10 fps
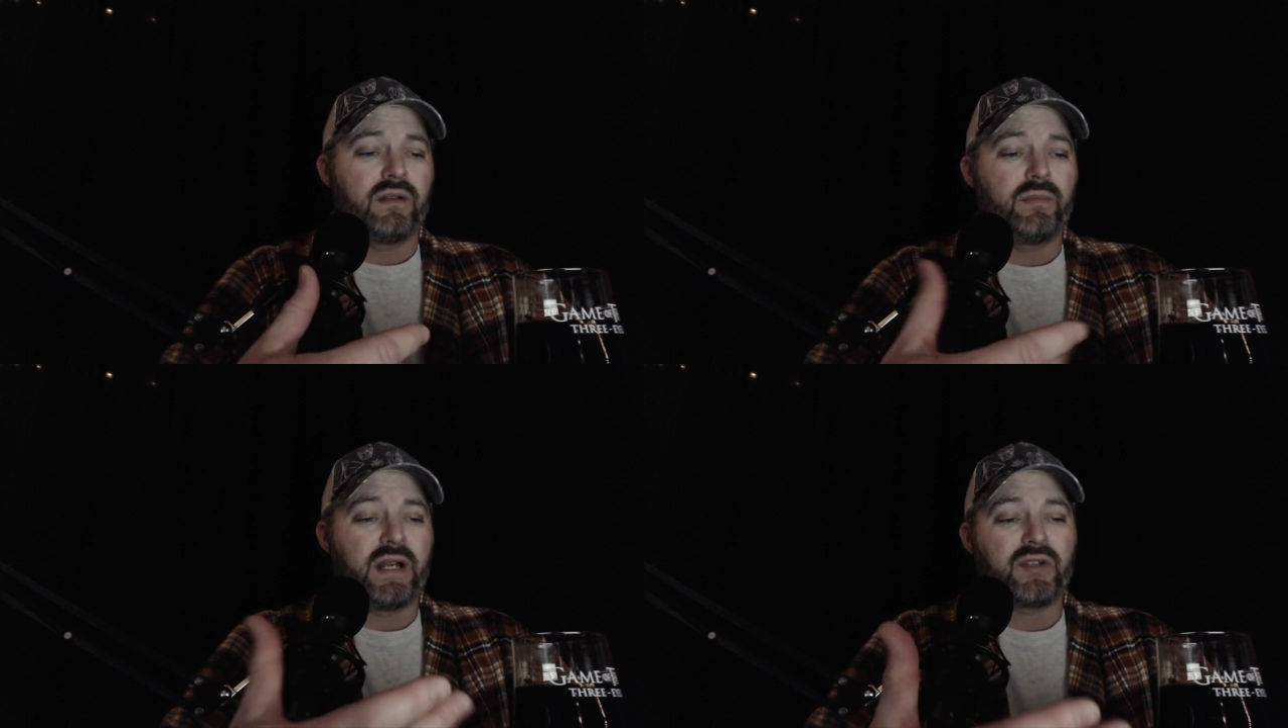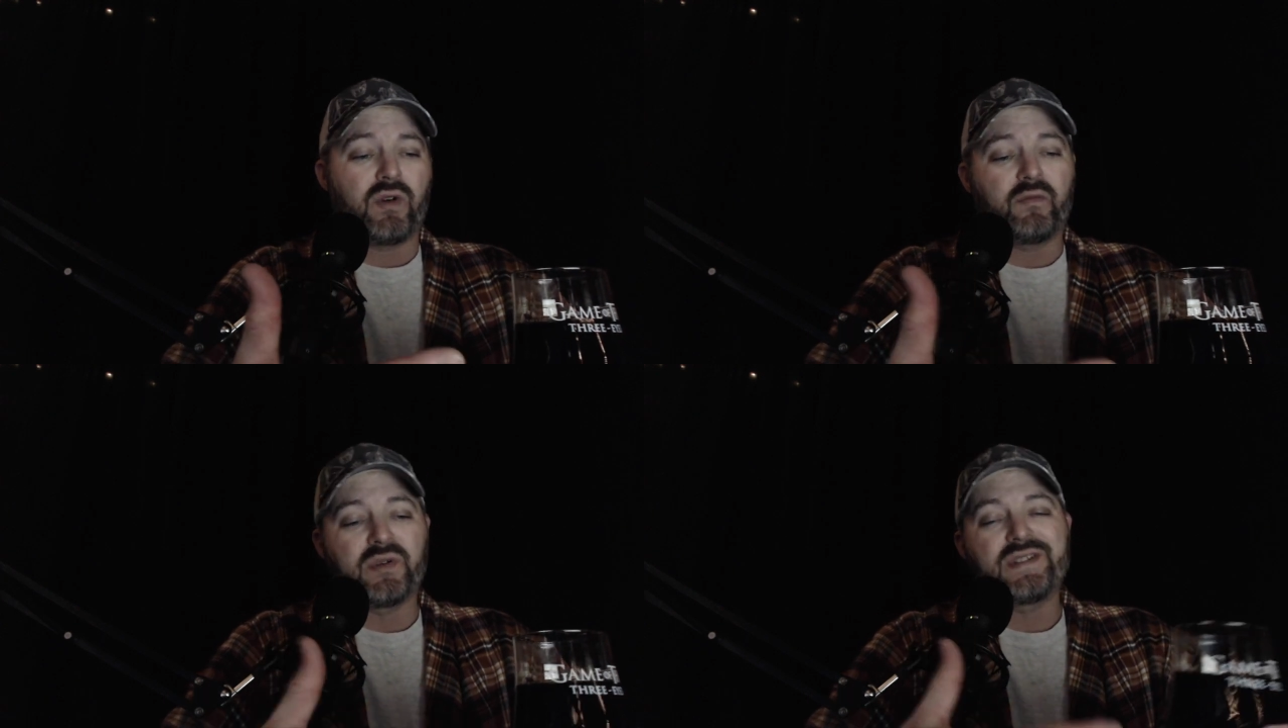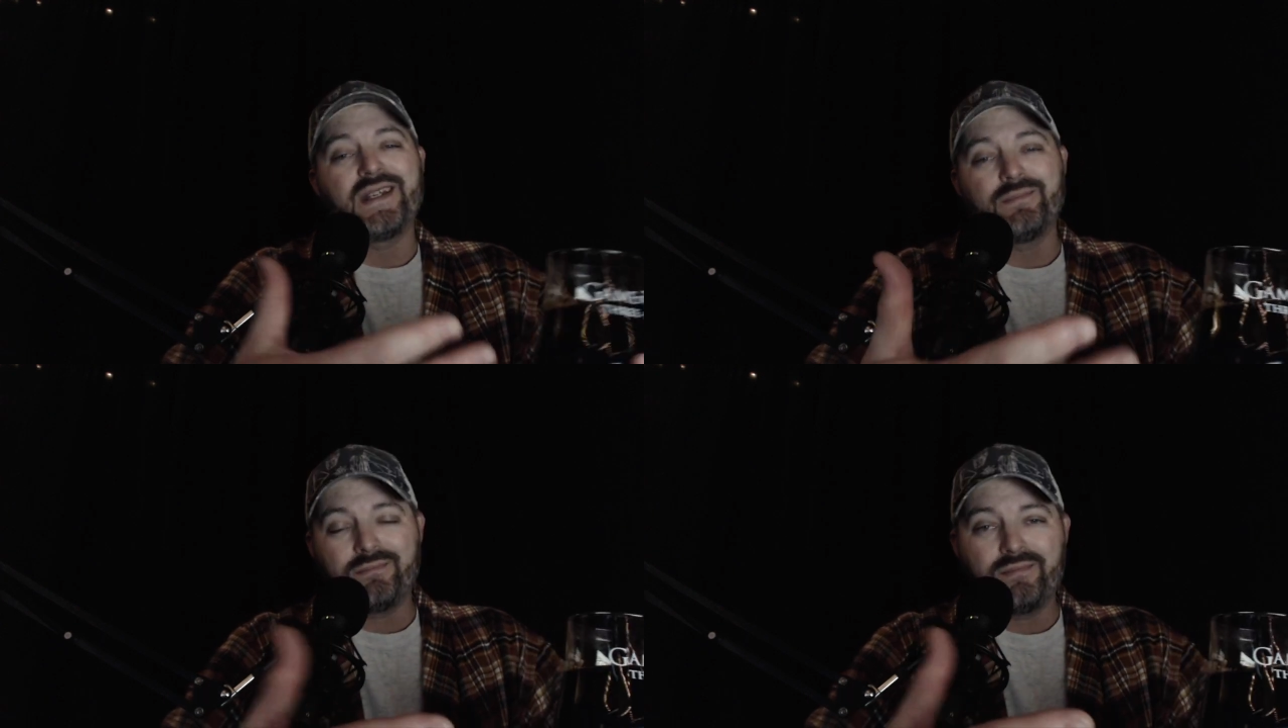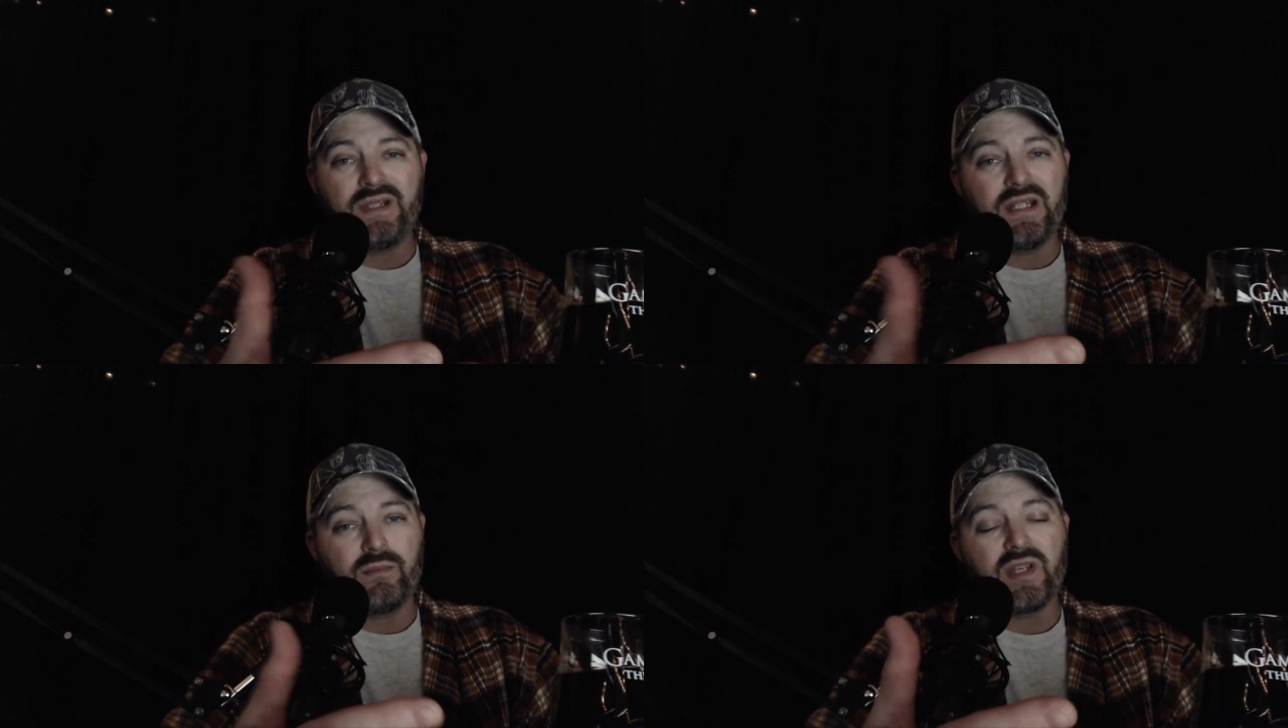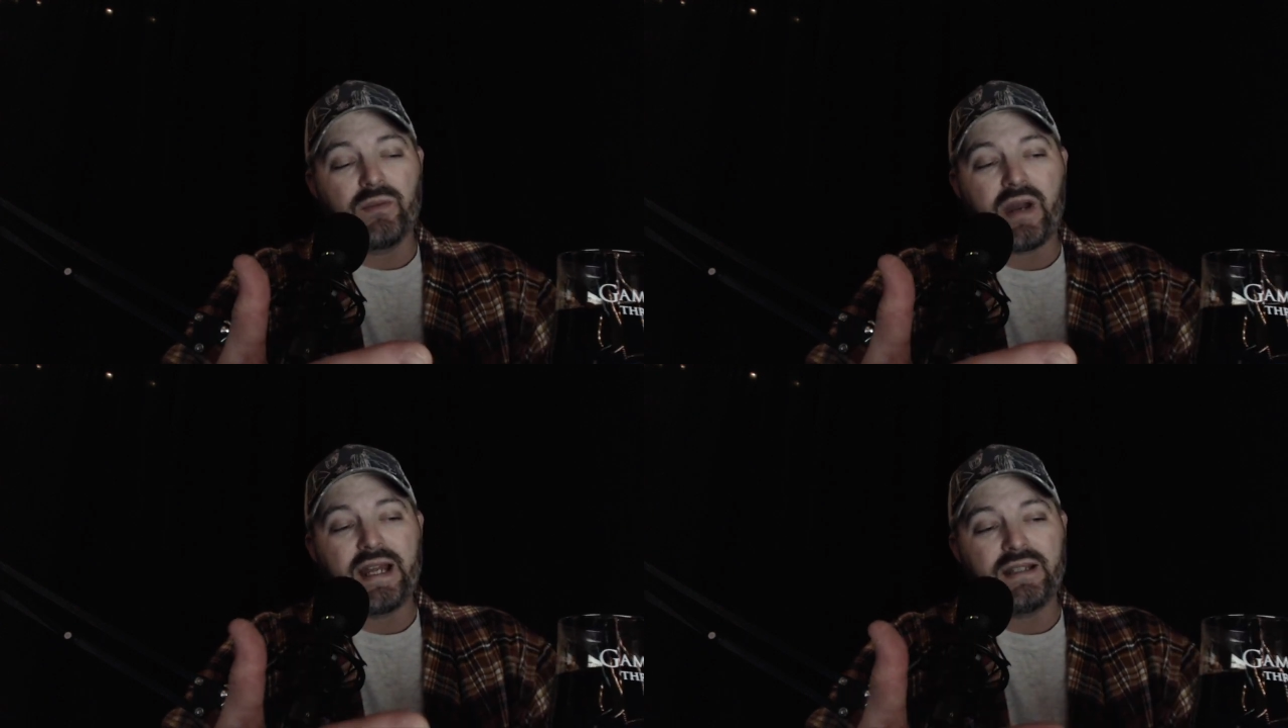But at 12%,
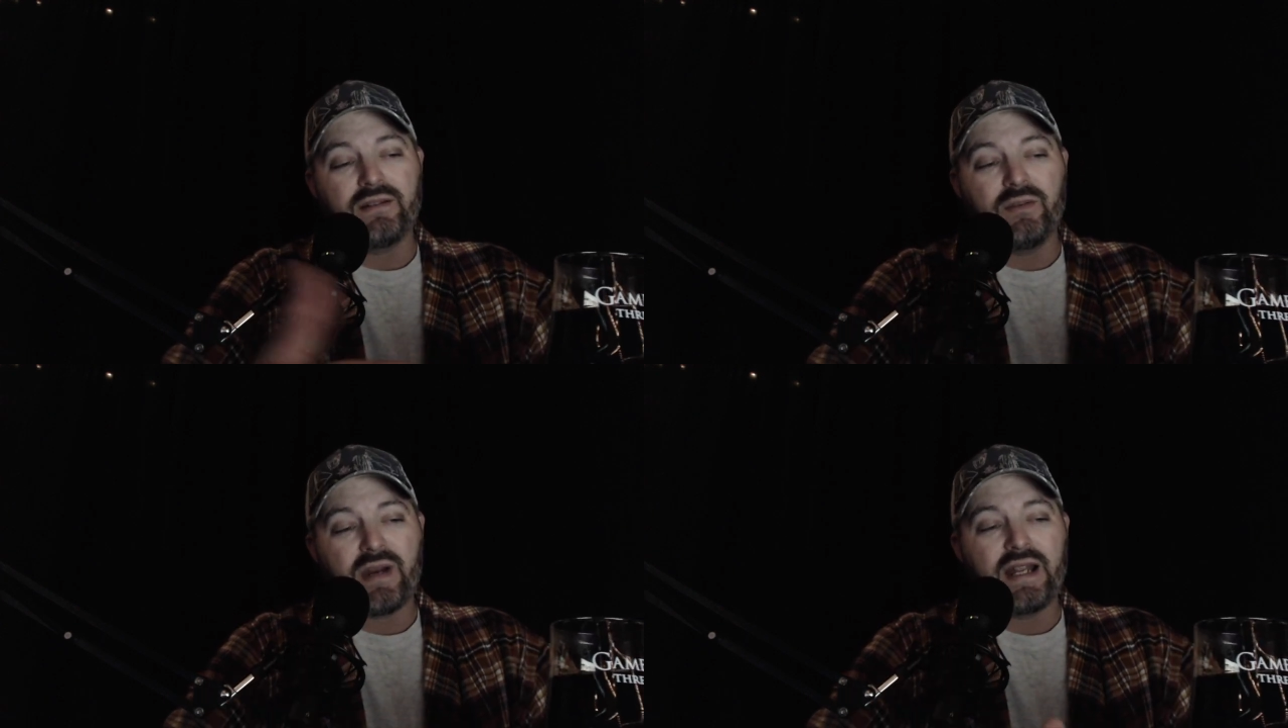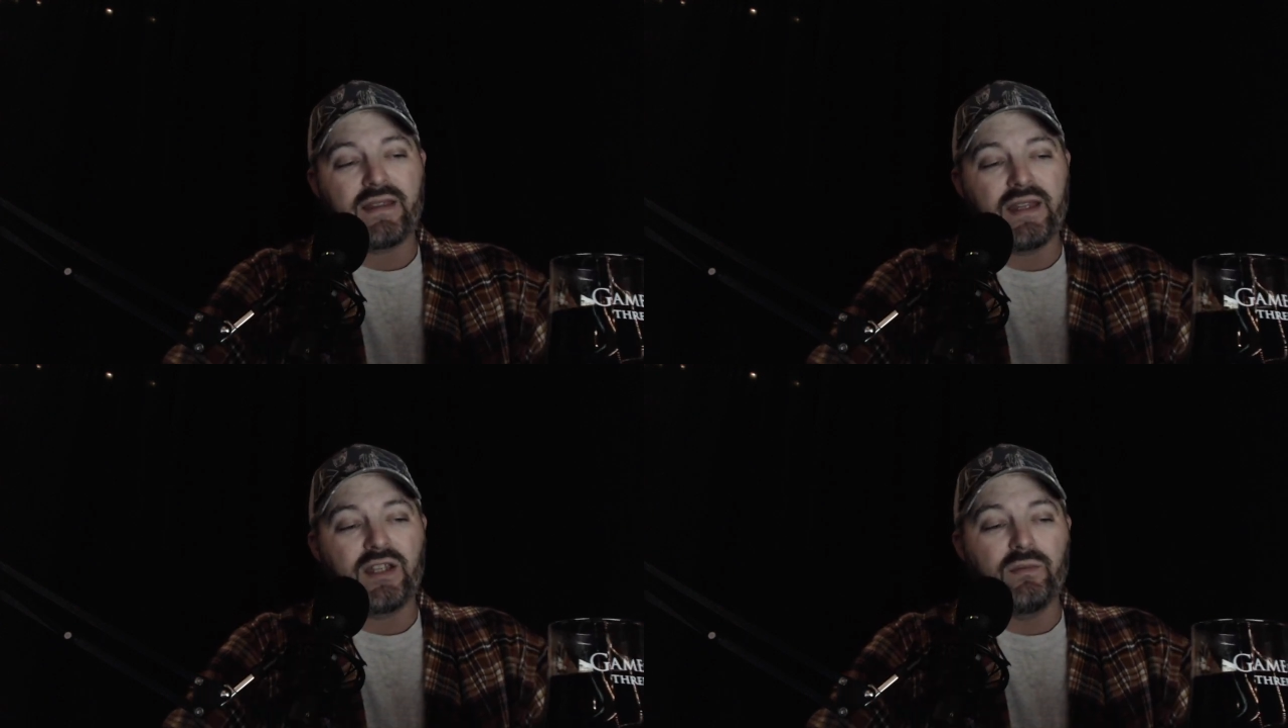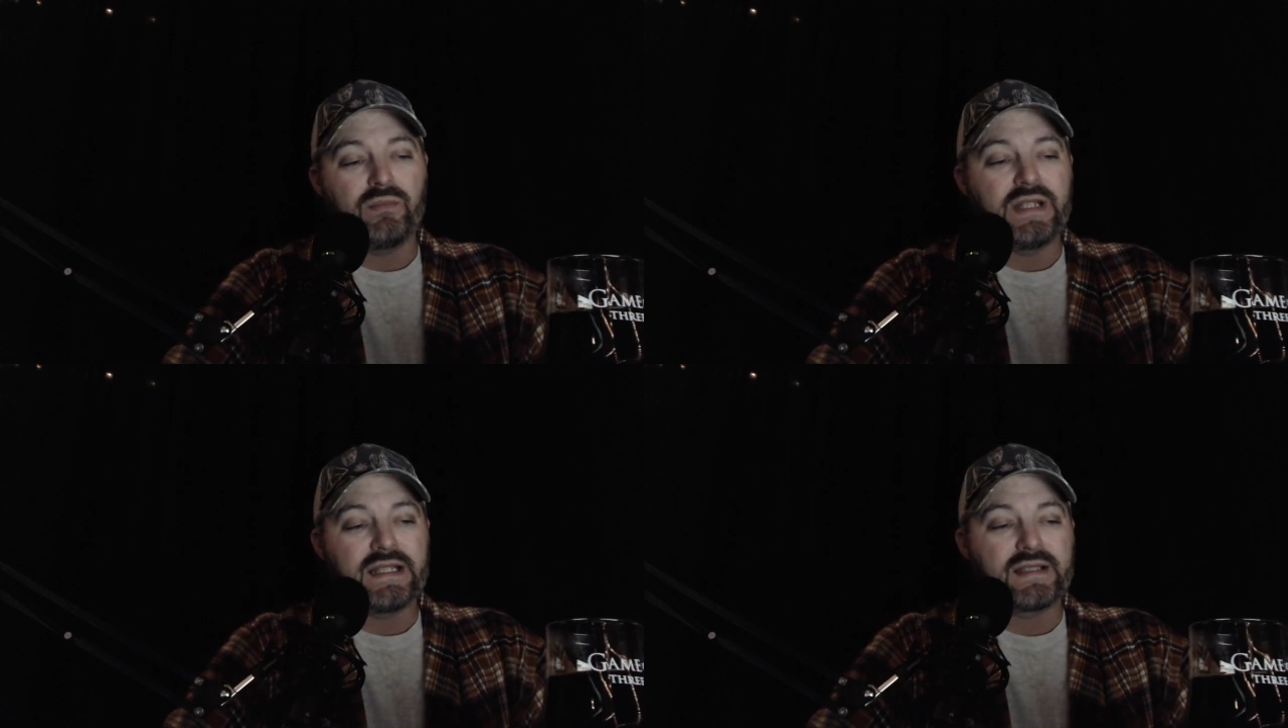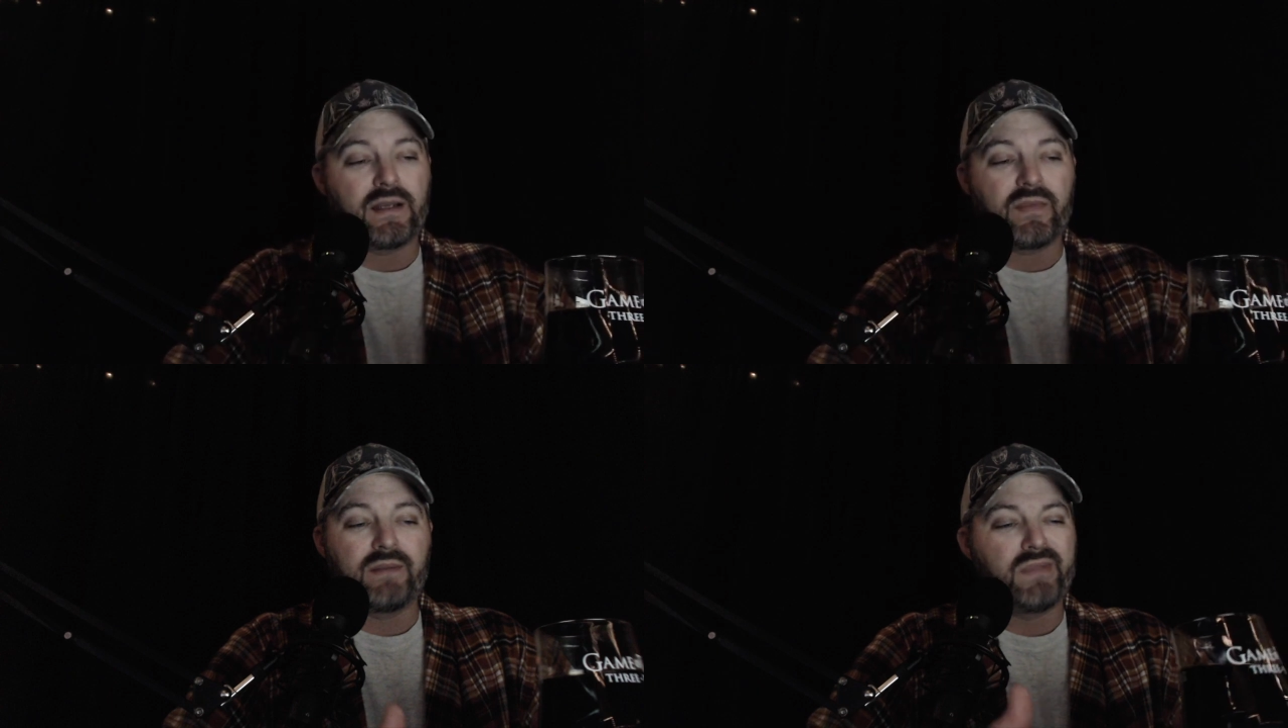you might think you get something,